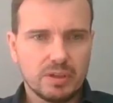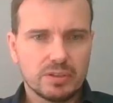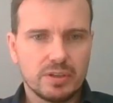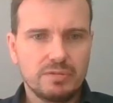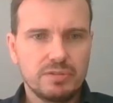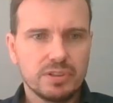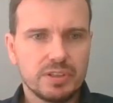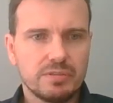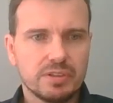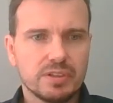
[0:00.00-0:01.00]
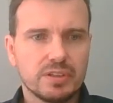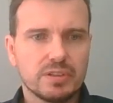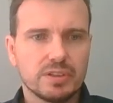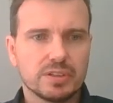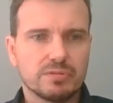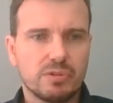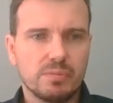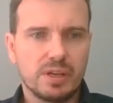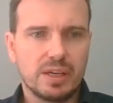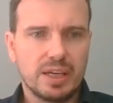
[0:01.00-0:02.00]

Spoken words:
So if you're given this formula,